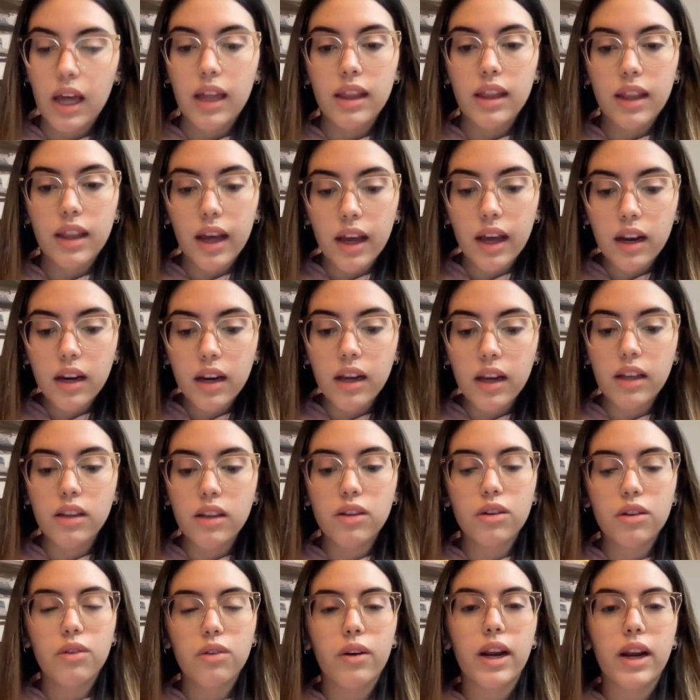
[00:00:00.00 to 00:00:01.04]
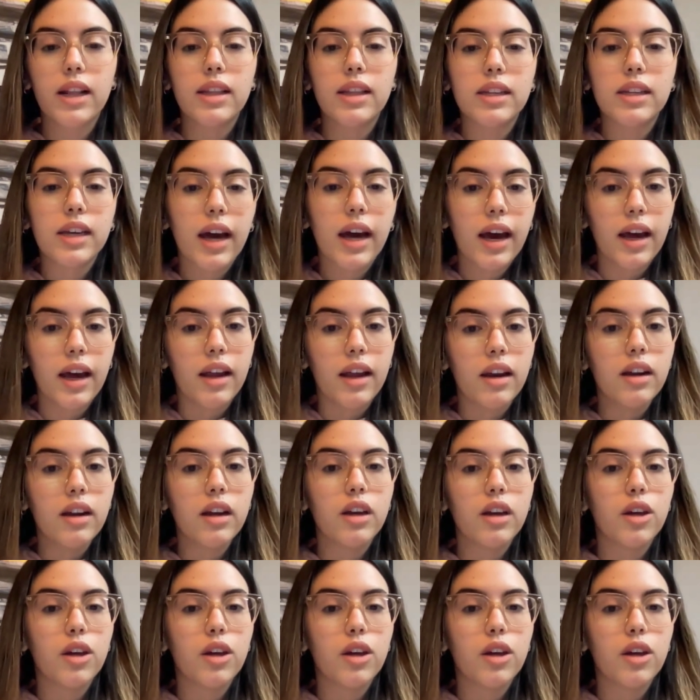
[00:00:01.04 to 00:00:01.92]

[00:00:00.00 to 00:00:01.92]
Then into grade 10,